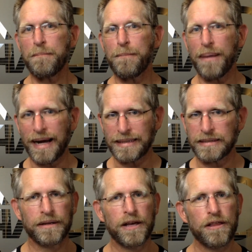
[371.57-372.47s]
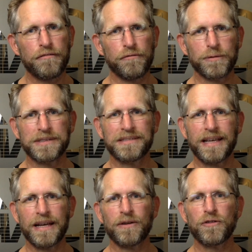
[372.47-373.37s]
but through a
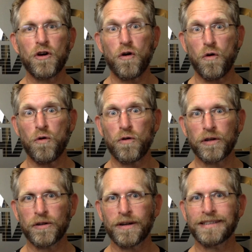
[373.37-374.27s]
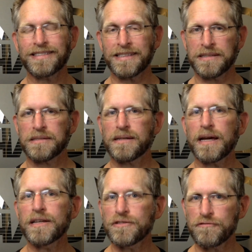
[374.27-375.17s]
sound, organised and
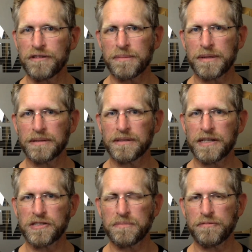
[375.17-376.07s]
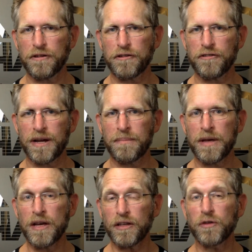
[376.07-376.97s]
staged rehabilitation program,
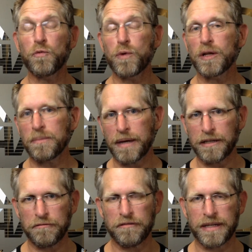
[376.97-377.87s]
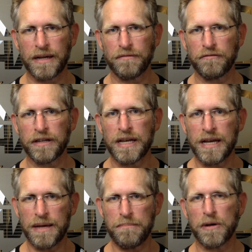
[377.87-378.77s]
you will make a recovery,
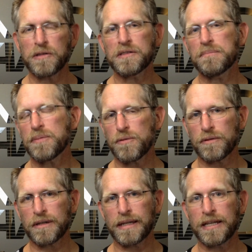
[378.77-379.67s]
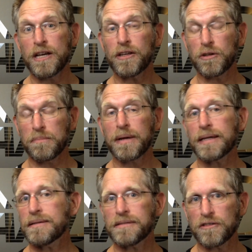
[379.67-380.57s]
and most importantly, you'll
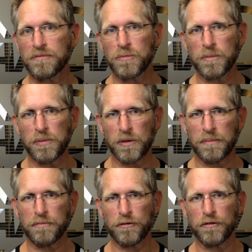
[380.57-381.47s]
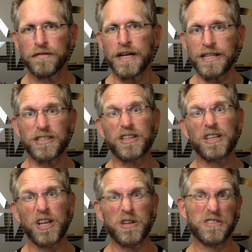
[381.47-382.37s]
make yourself more bulletproof to the
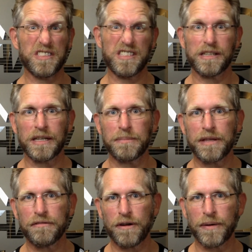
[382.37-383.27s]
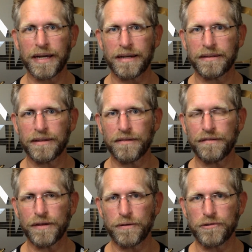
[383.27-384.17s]
loads that you're going to be throwing at it in the
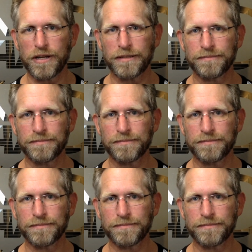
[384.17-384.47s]
future.